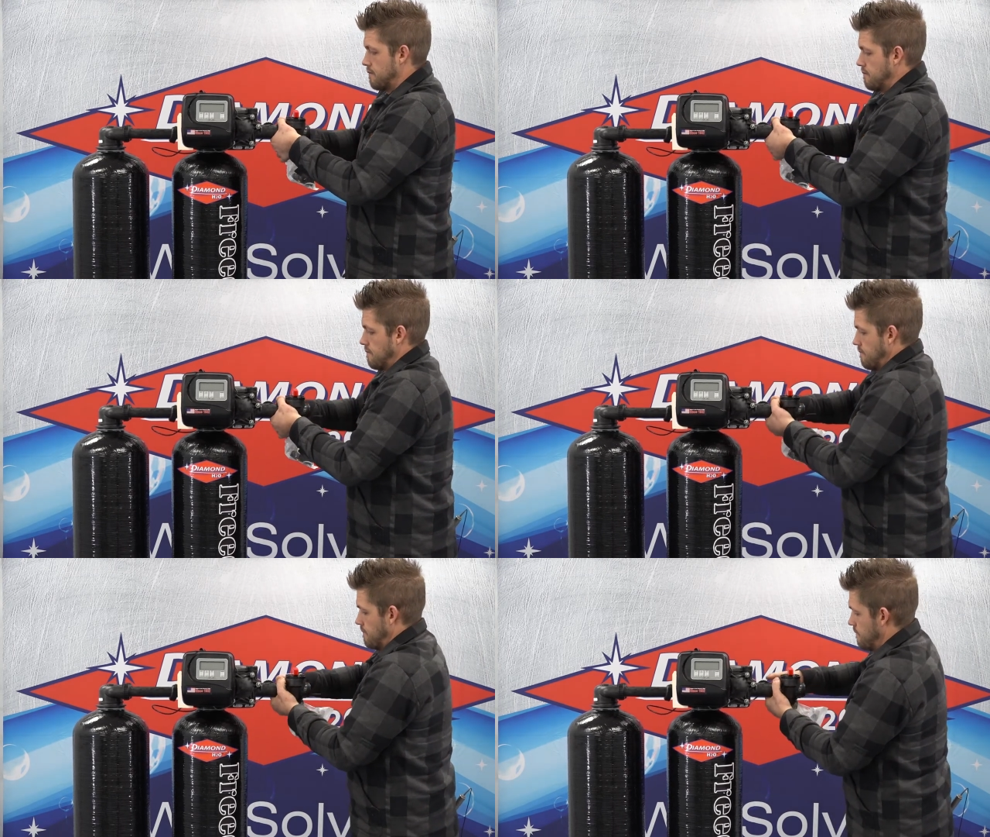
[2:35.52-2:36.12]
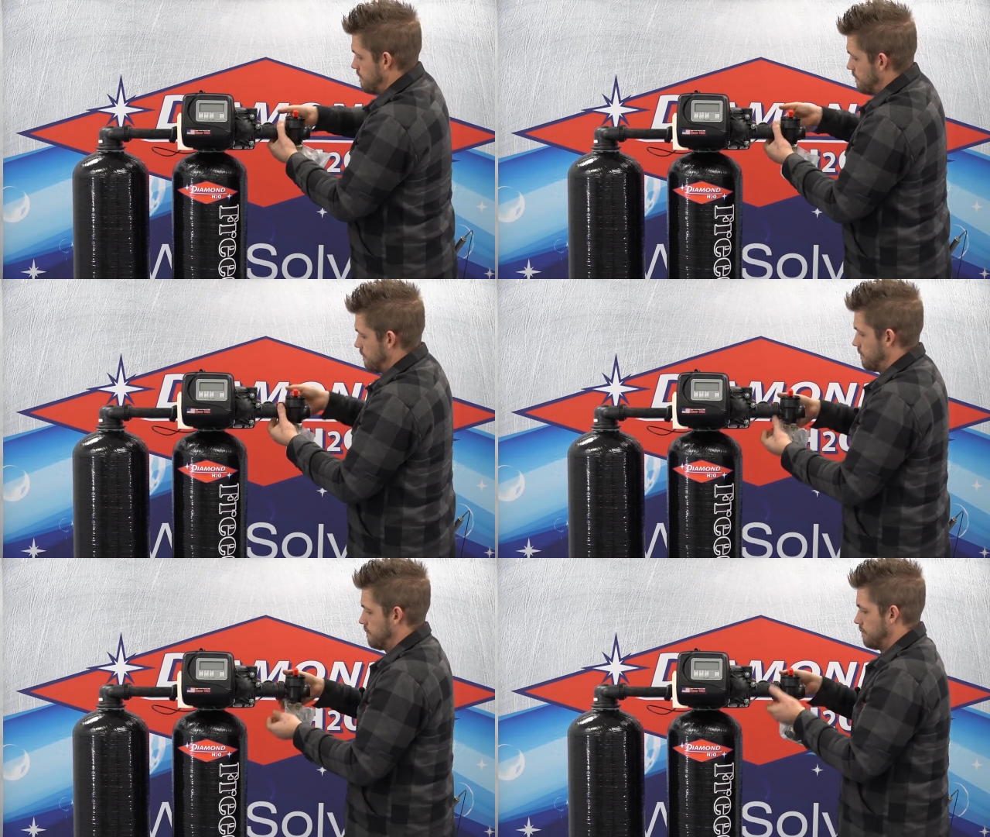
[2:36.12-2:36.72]

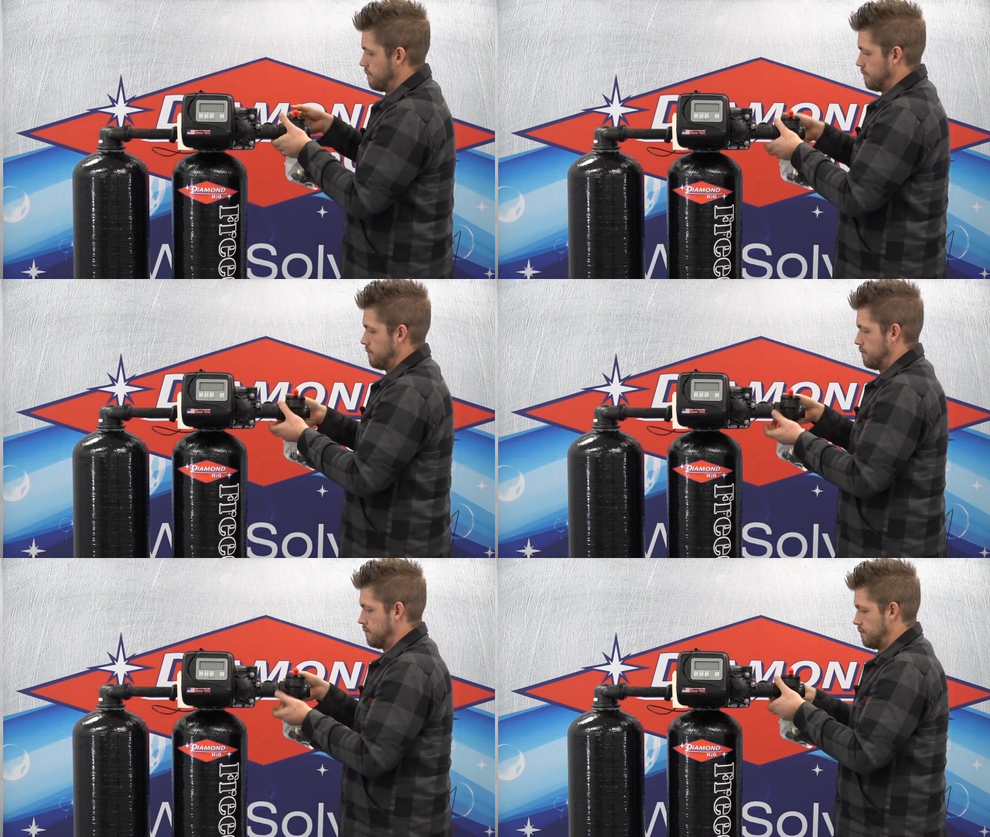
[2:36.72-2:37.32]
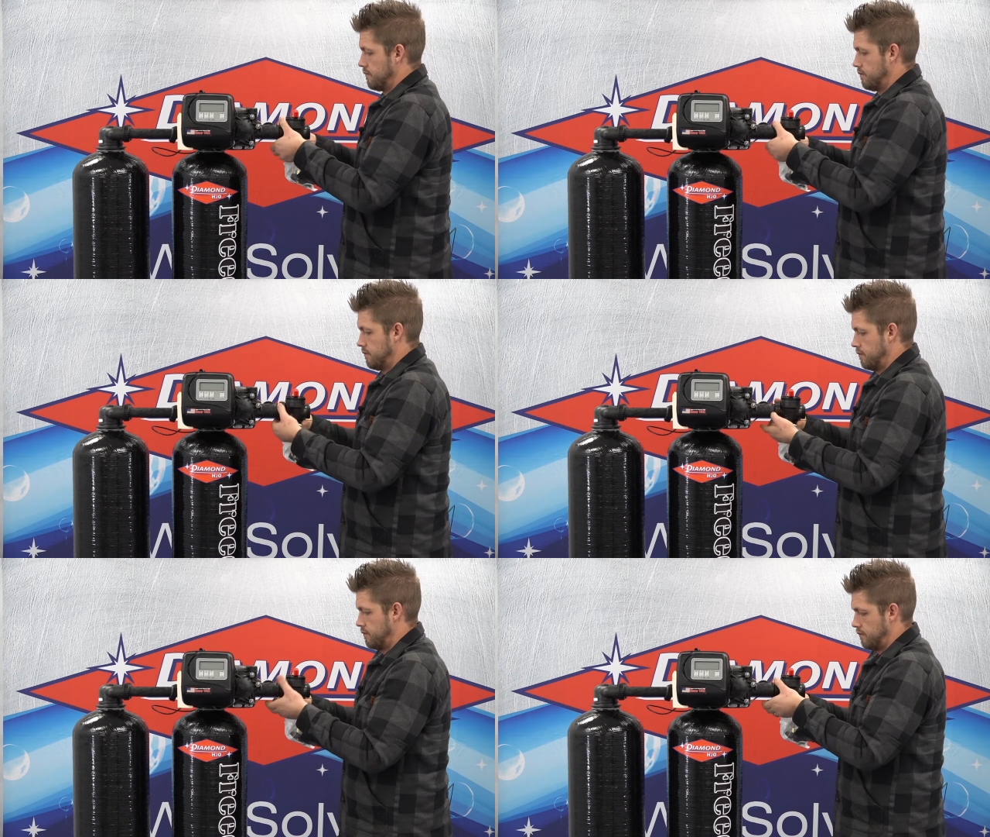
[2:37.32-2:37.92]

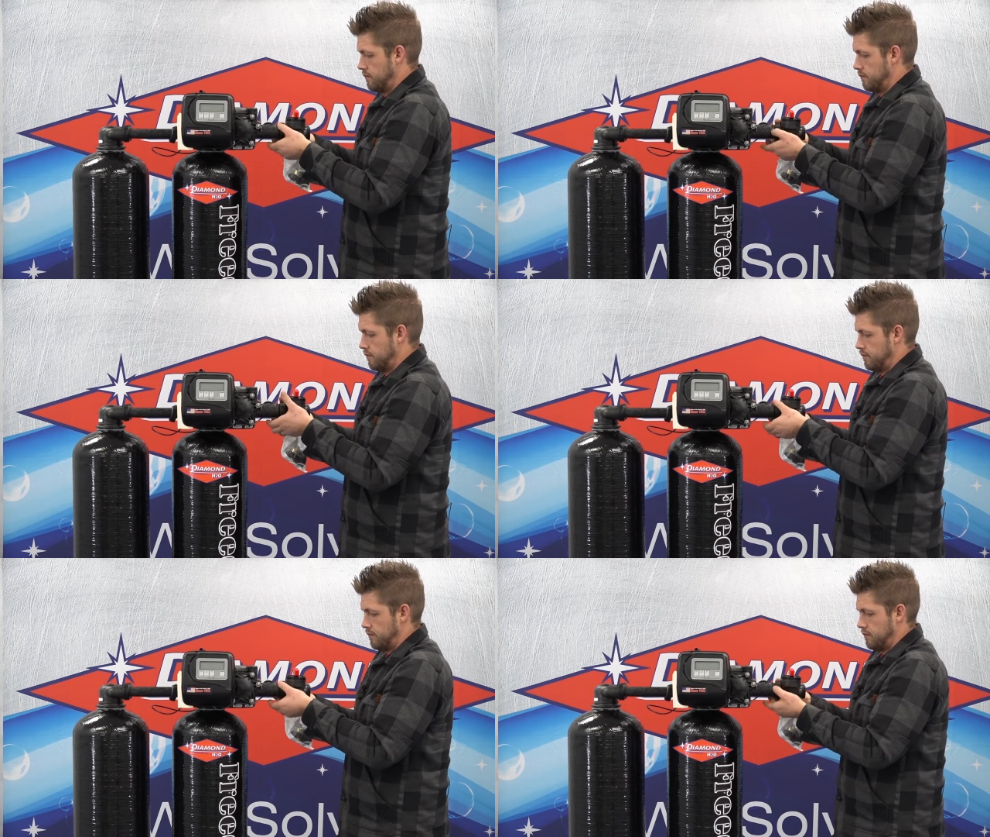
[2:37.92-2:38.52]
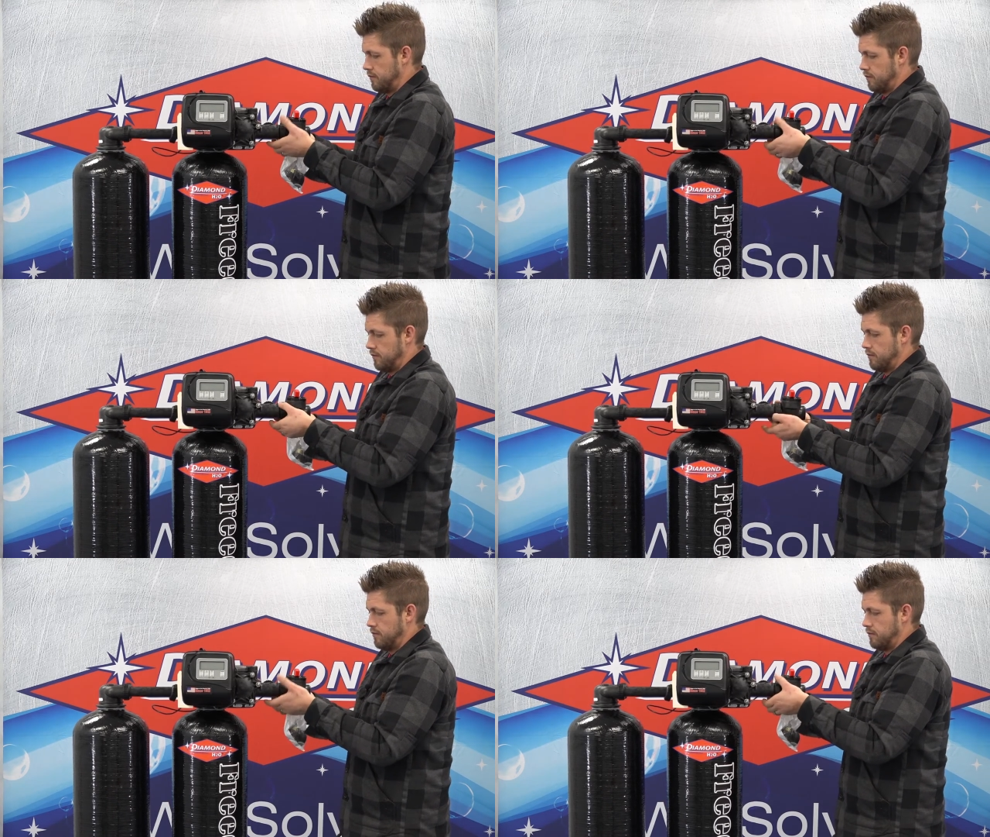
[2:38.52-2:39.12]

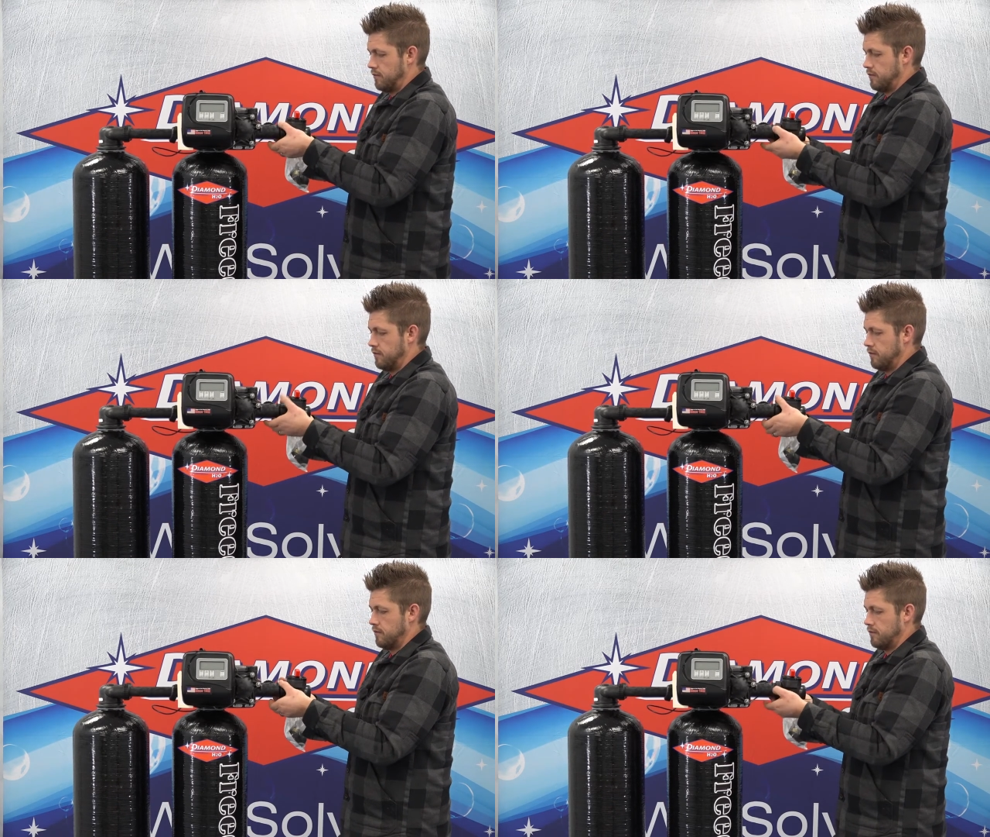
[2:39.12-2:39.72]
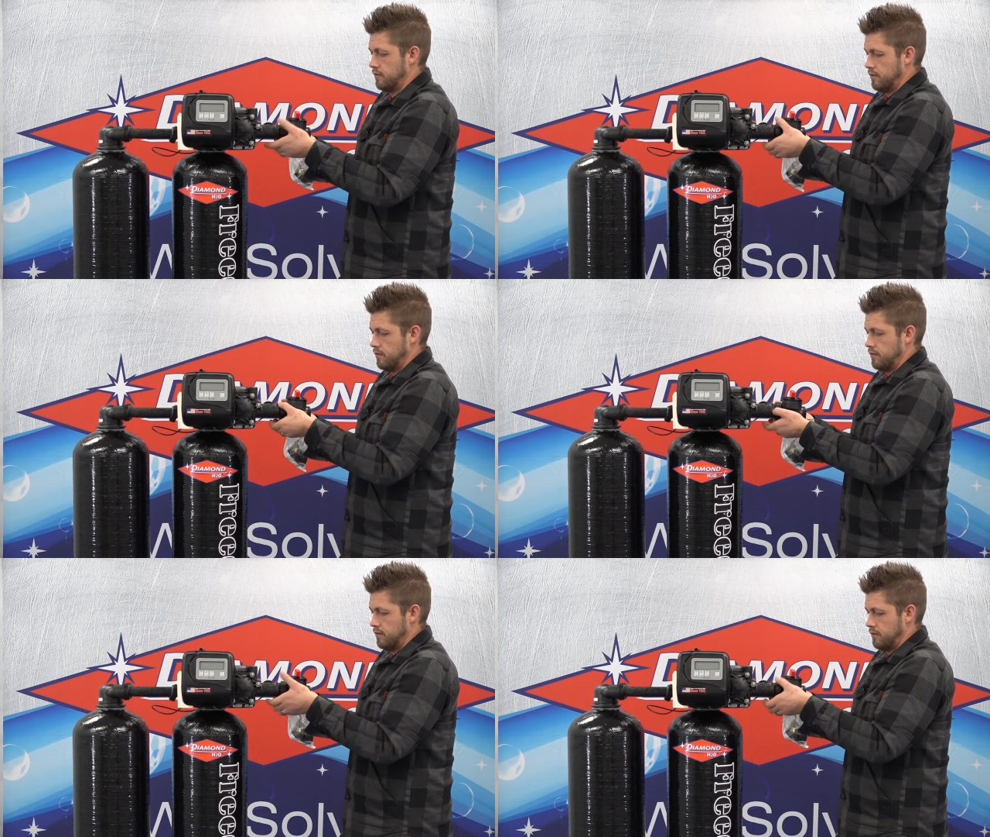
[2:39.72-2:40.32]

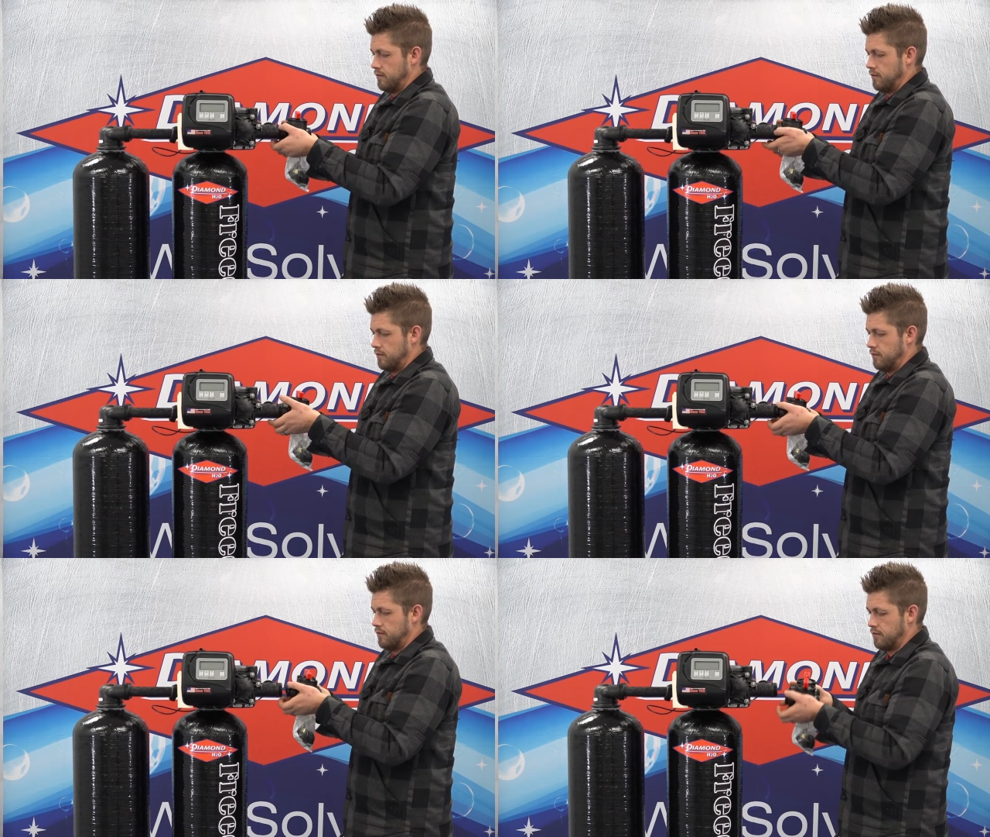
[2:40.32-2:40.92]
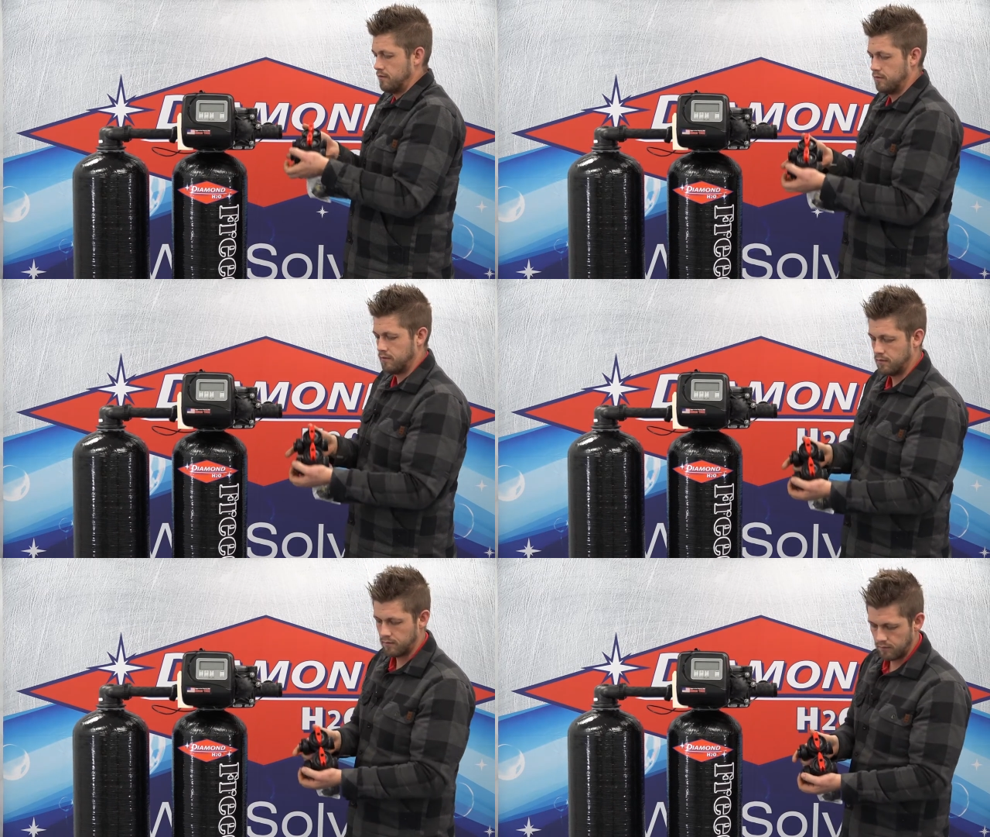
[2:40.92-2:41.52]

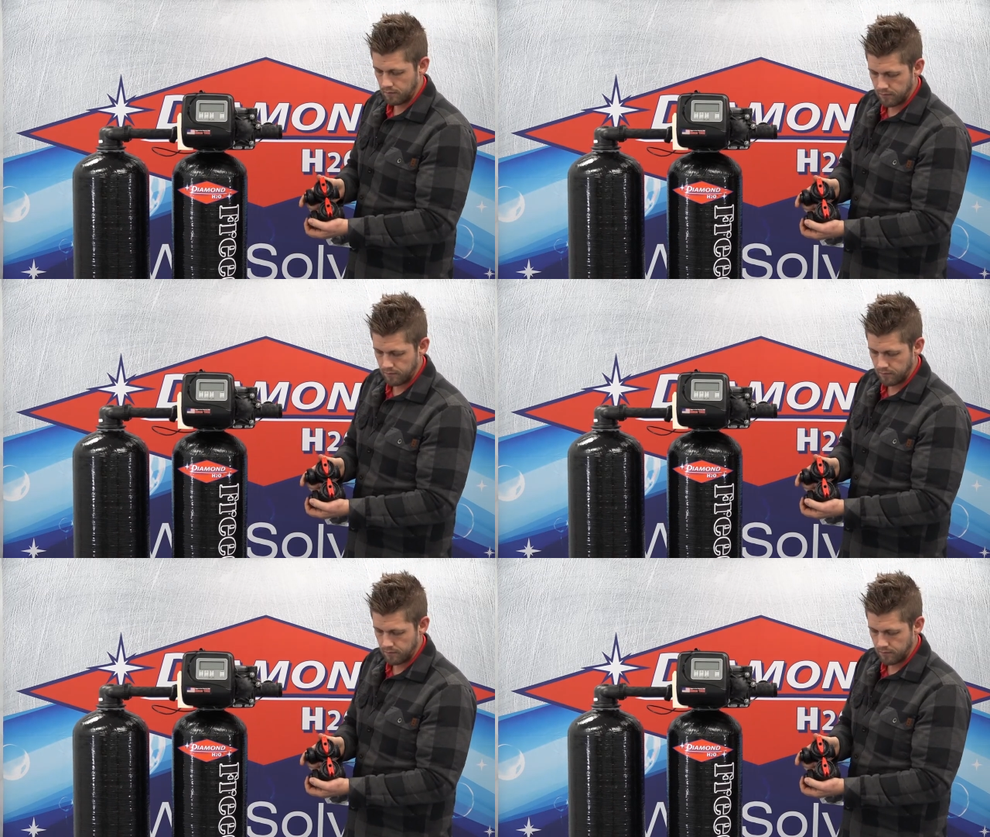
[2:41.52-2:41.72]
Nobody speaks.